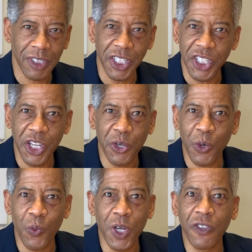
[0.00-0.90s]
Continue
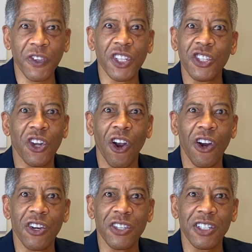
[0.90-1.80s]
to reach for the
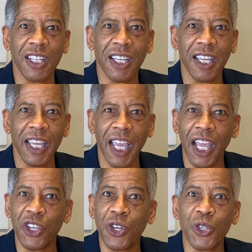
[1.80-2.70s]
stars,
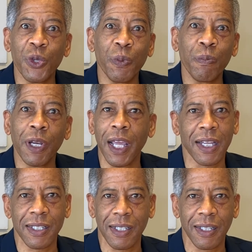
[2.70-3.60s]
and you're too
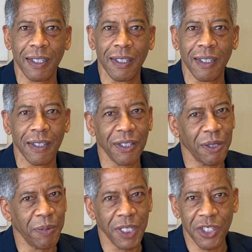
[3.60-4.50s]
blessed
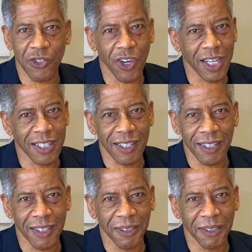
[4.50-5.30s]
to be stressed.